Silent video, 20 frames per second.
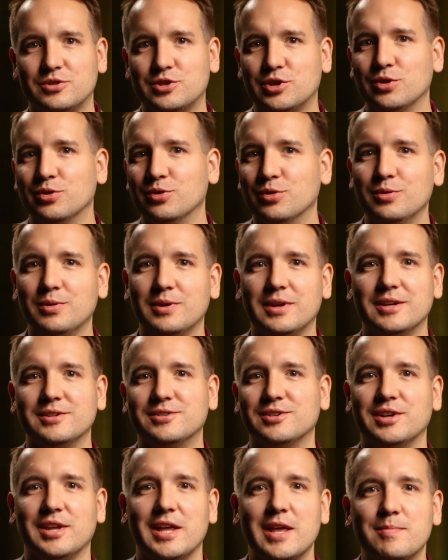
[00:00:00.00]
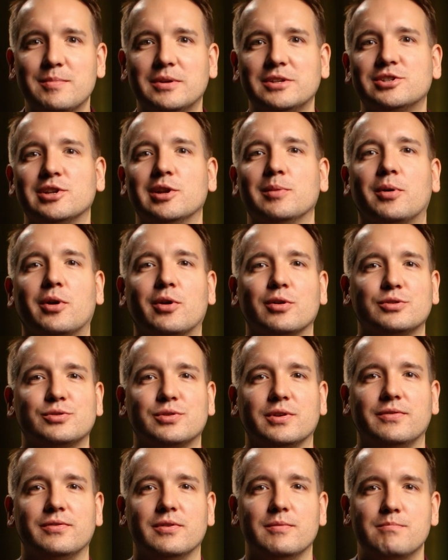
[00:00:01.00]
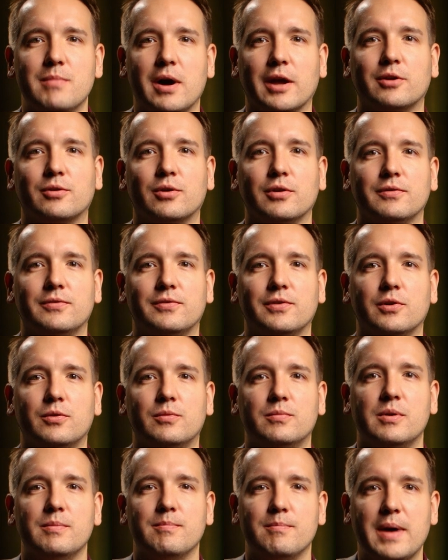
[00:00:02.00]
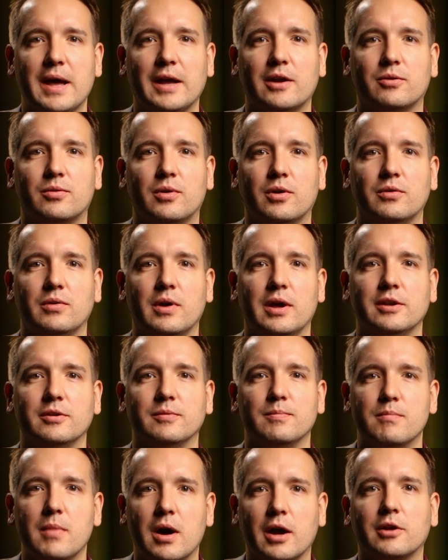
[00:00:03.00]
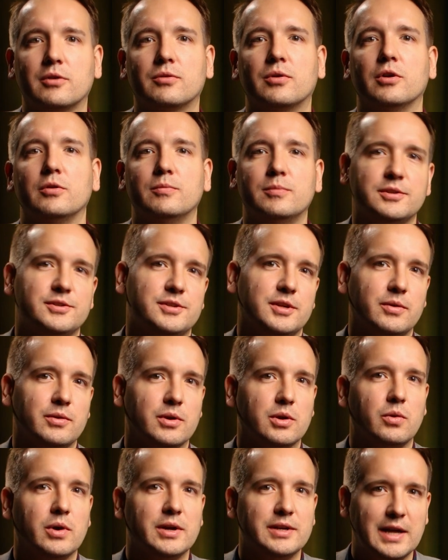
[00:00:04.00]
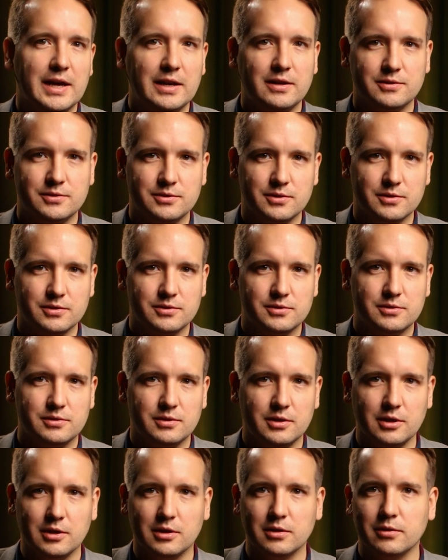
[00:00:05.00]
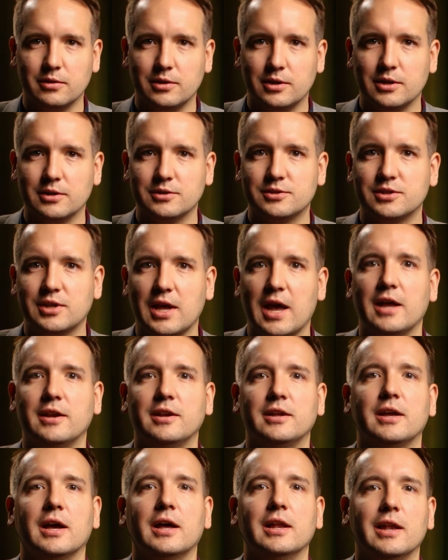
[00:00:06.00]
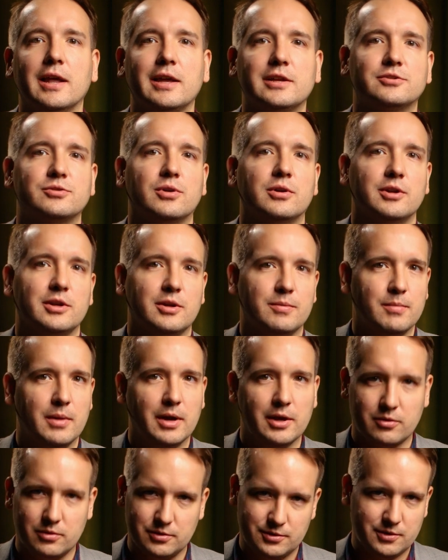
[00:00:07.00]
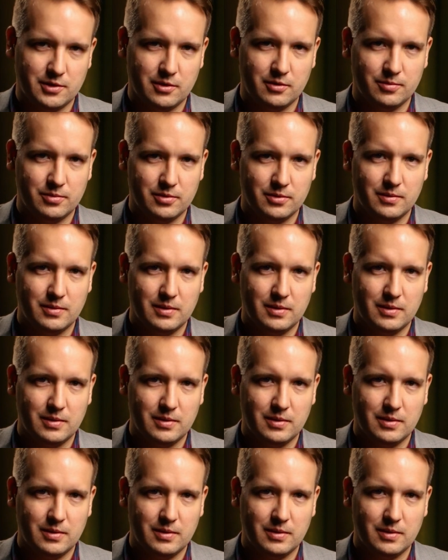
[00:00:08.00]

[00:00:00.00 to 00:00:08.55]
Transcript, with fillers: Two is an image laboratory for microfilm, macro, and micromaterial analysis, including a scanning electronic microscope.